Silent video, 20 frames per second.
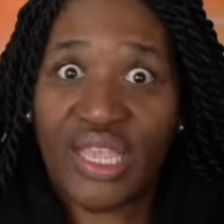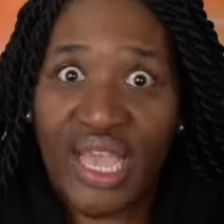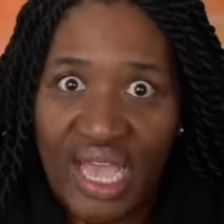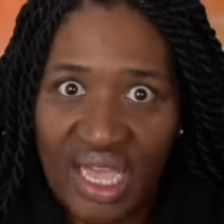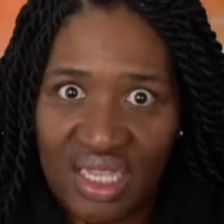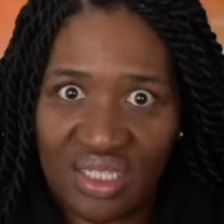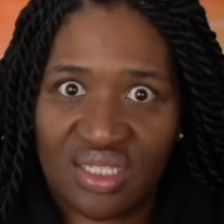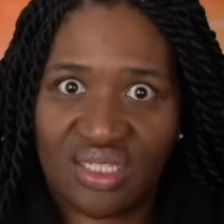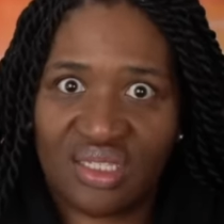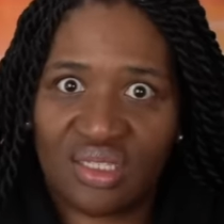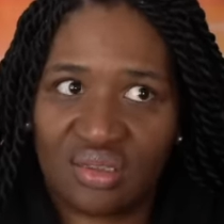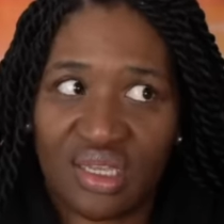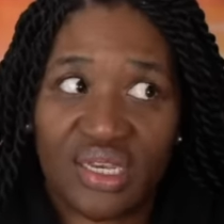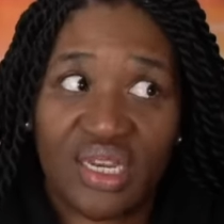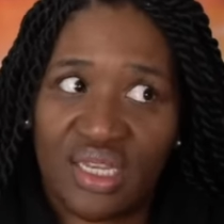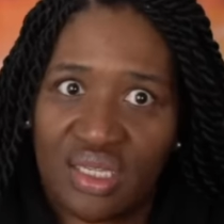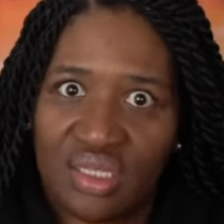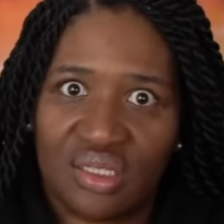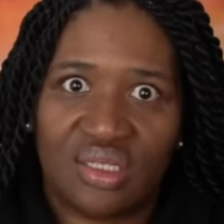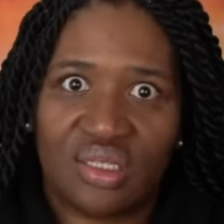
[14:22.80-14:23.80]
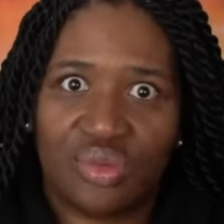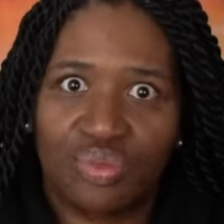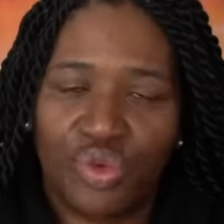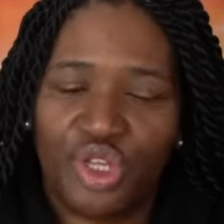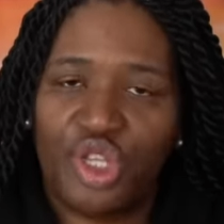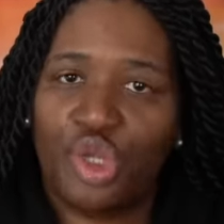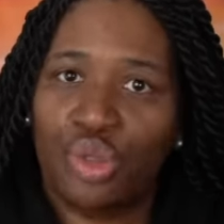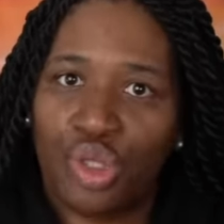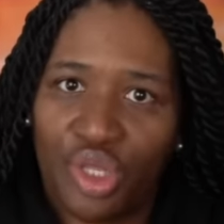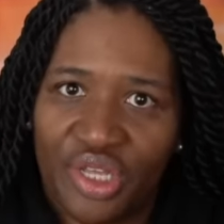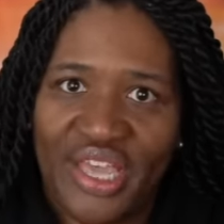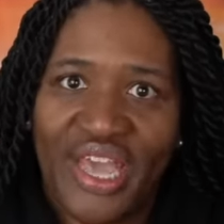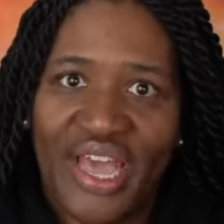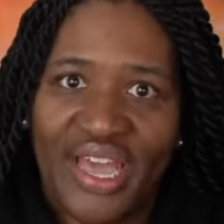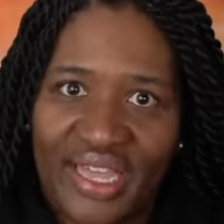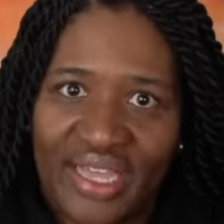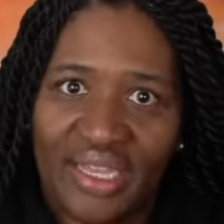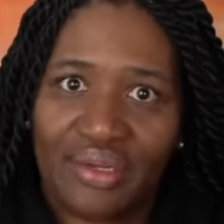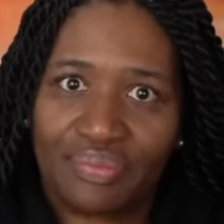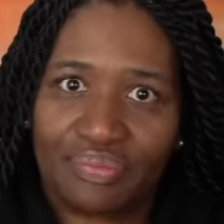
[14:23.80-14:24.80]
Yes, it is. When you look
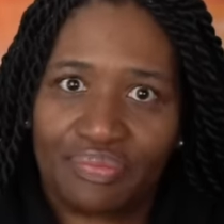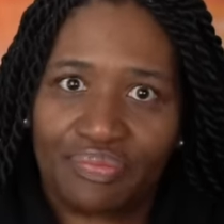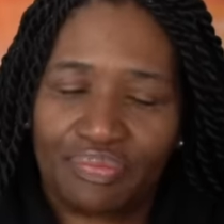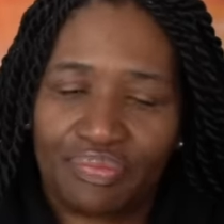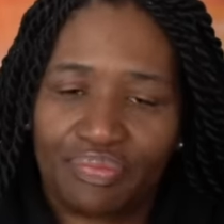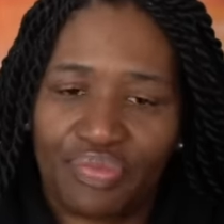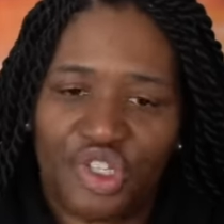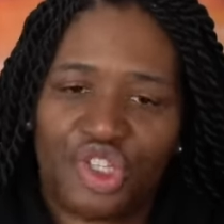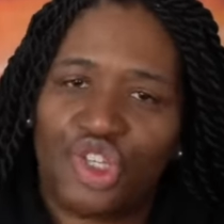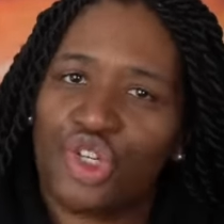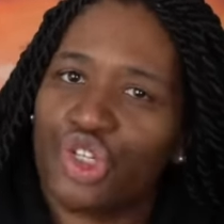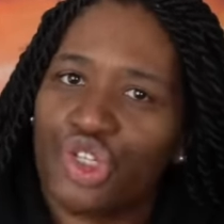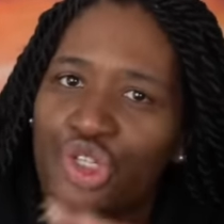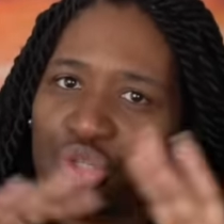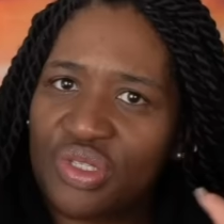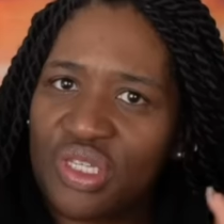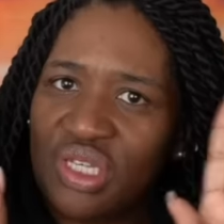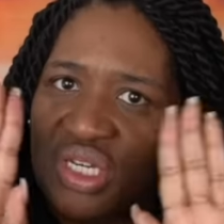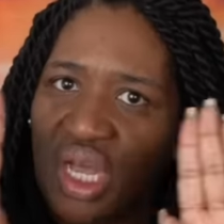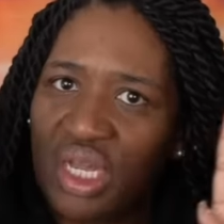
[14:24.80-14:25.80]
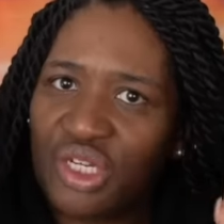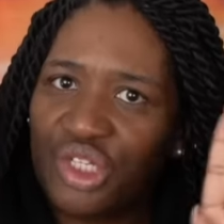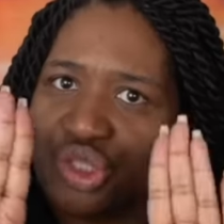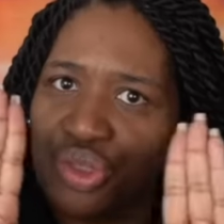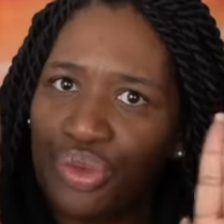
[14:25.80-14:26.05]
at it, but you're choosing not